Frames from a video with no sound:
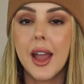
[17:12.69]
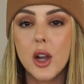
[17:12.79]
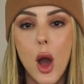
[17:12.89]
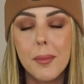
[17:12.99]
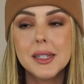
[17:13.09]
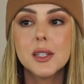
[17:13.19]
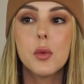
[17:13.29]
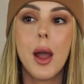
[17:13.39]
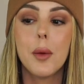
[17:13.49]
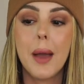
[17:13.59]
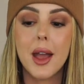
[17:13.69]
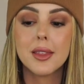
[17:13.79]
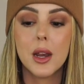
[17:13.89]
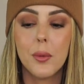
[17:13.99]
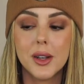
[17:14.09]
I commented a while back
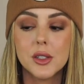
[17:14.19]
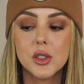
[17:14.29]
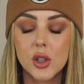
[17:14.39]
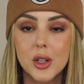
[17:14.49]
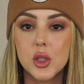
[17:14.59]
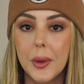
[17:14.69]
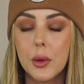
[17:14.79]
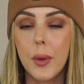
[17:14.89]
that I wanted to start doing